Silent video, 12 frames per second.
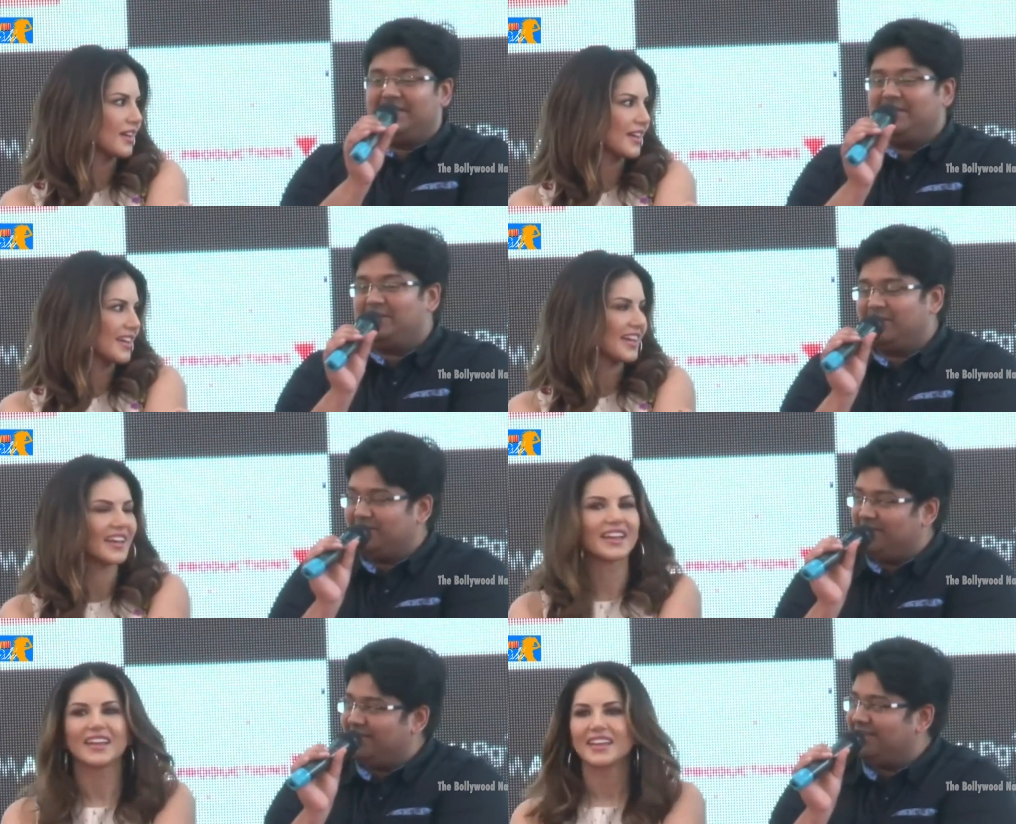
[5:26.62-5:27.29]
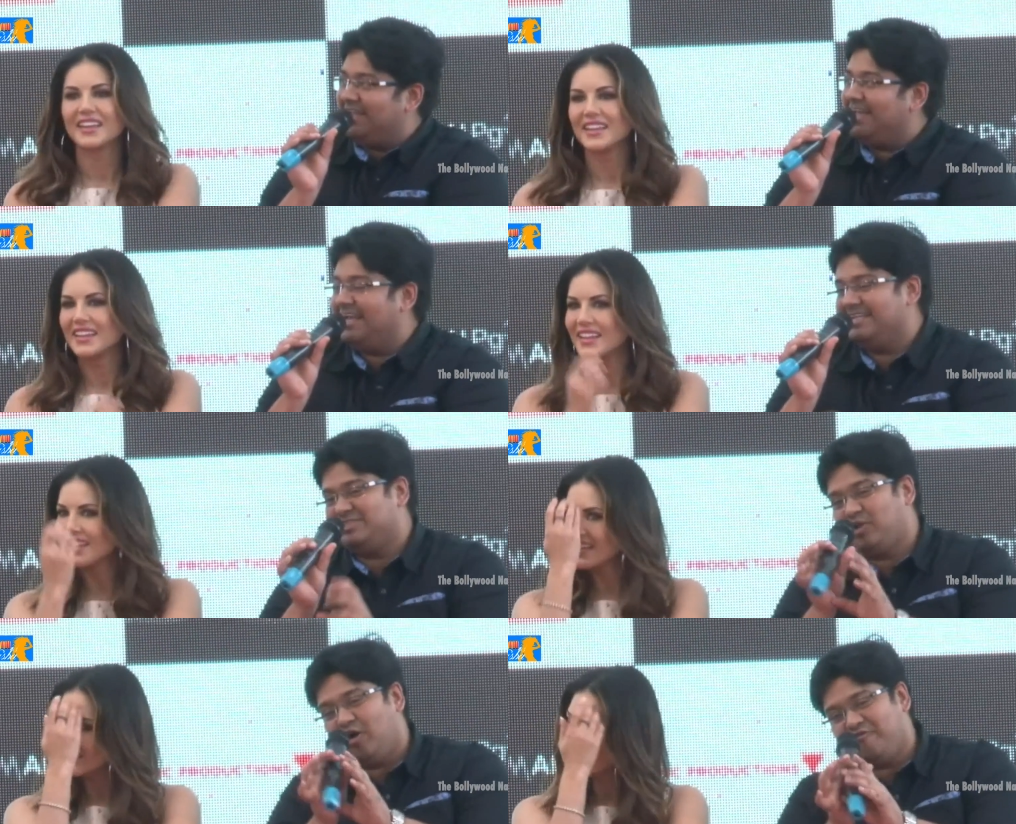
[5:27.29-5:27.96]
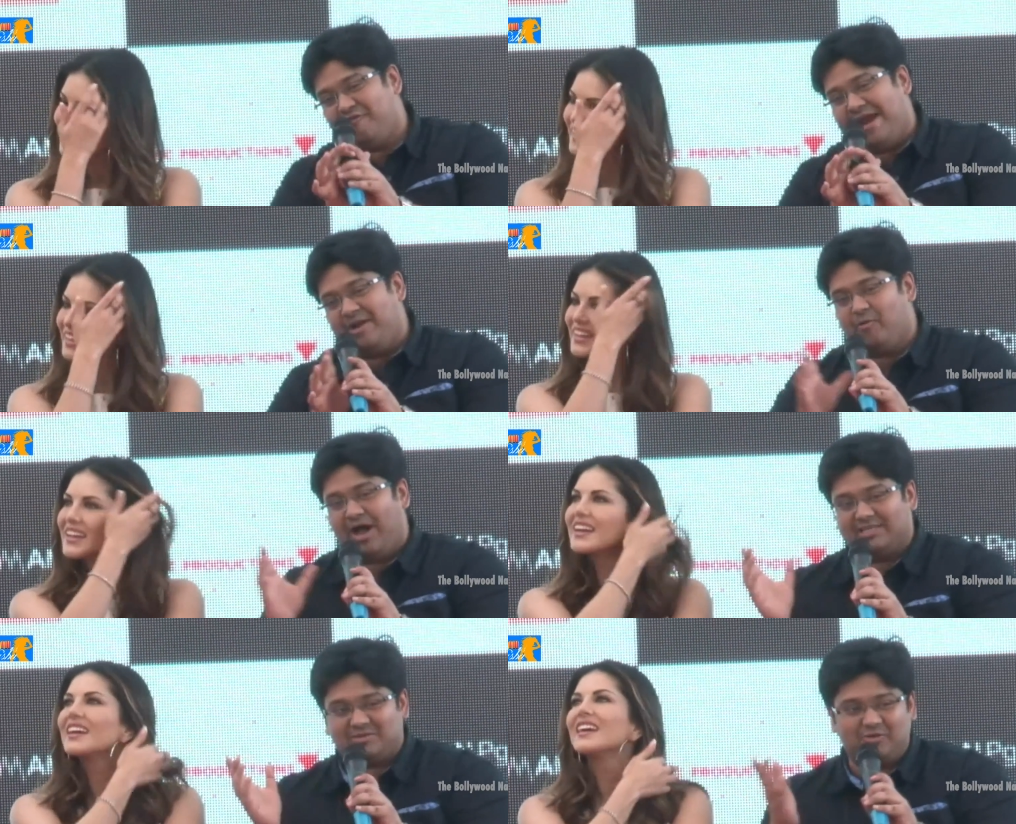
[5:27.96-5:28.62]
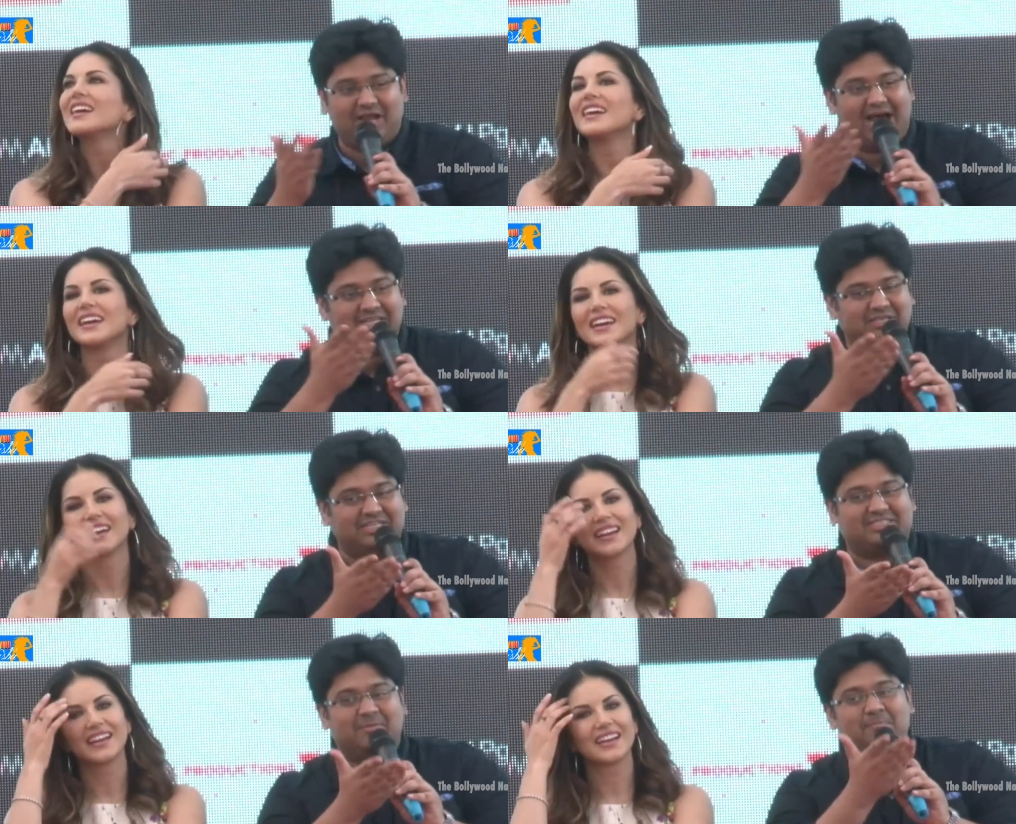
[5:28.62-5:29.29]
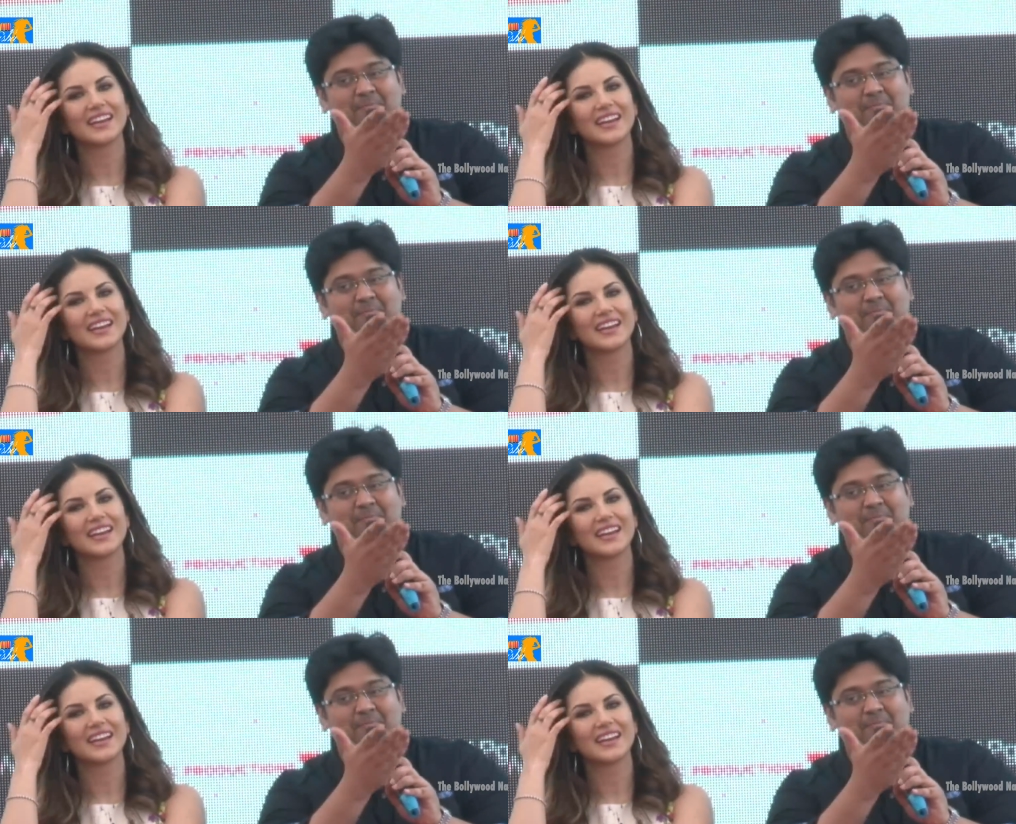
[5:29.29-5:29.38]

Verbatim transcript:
Speaker 1: See, the, it's not fair to ask to dance. It's a